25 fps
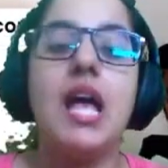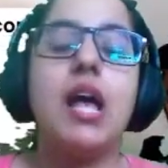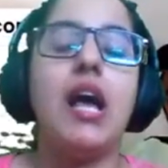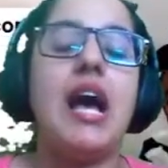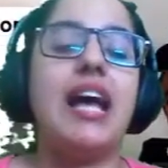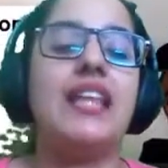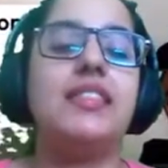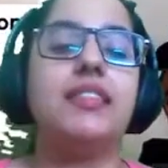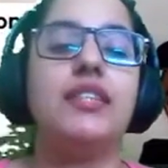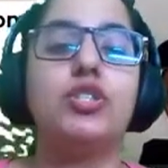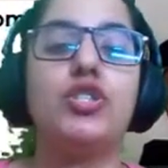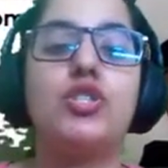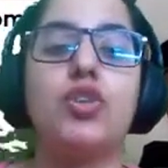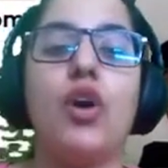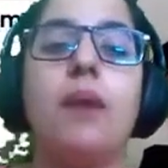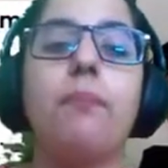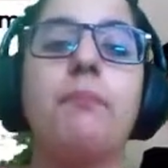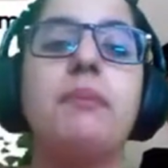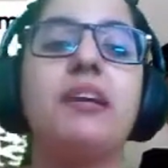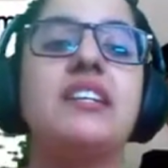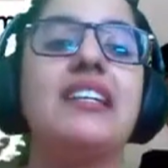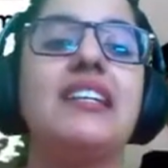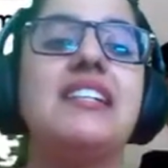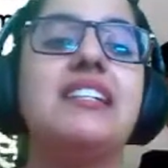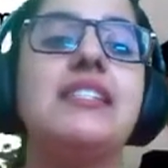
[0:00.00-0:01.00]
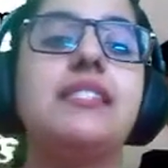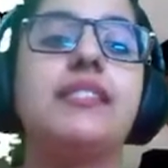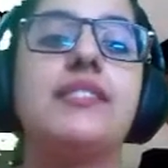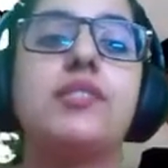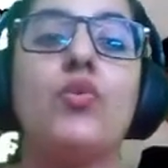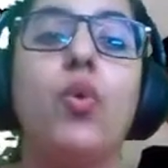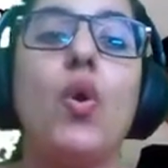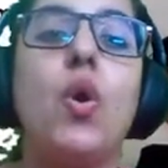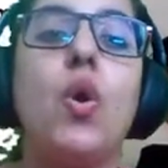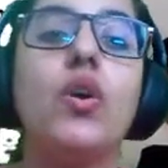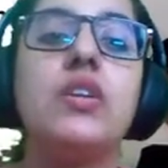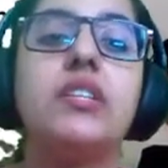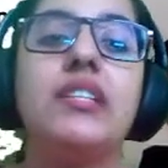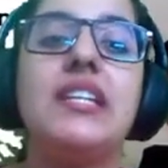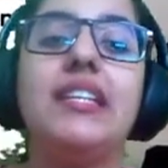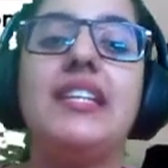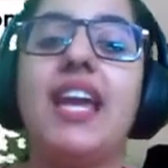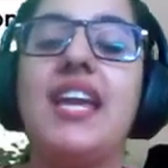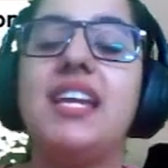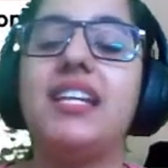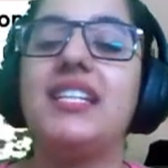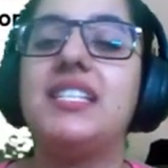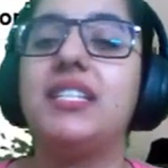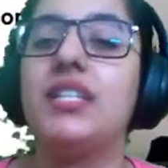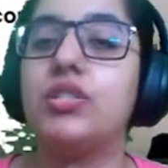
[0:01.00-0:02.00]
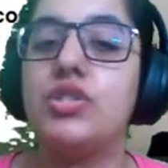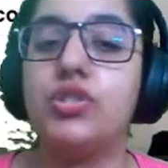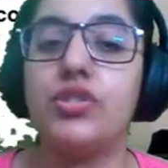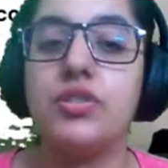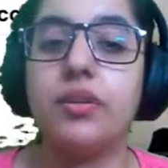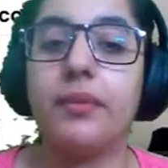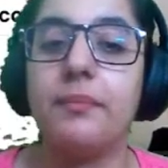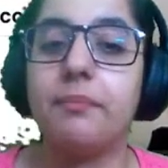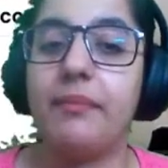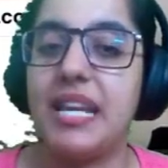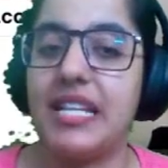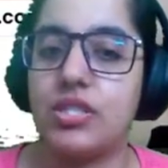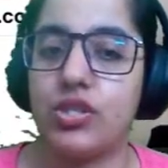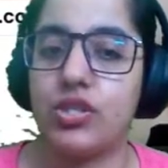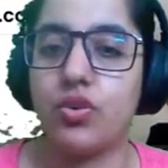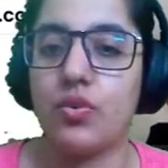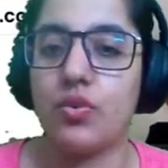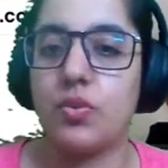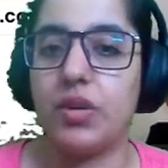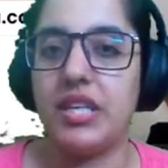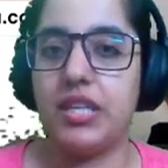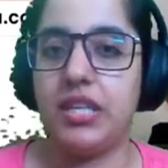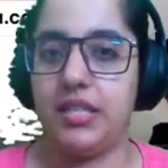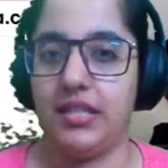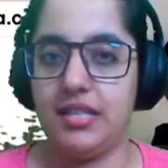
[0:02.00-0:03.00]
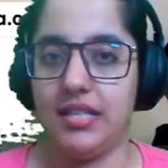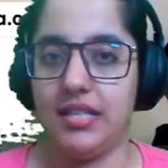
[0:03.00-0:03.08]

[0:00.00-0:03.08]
and the topic is coordinate geometry.